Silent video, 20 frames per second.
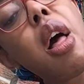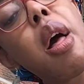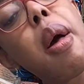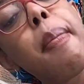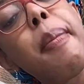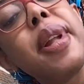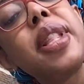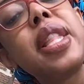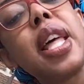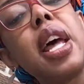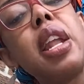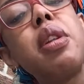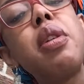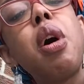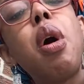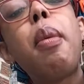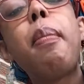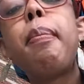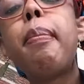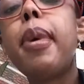But then
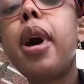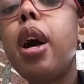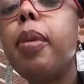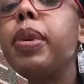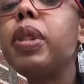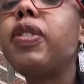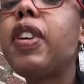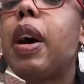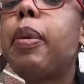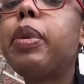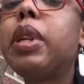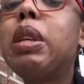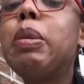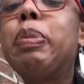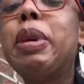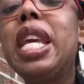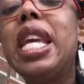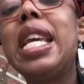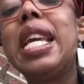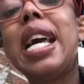mom's family
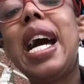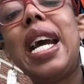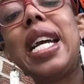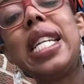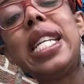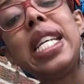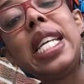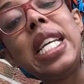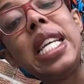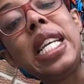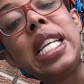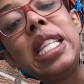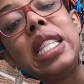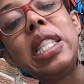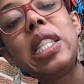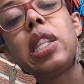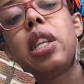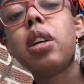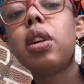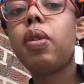being
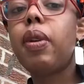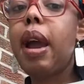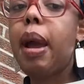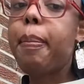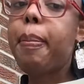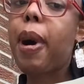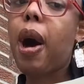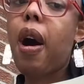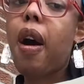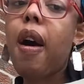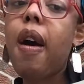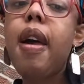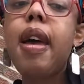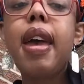Guyanese, grandpa,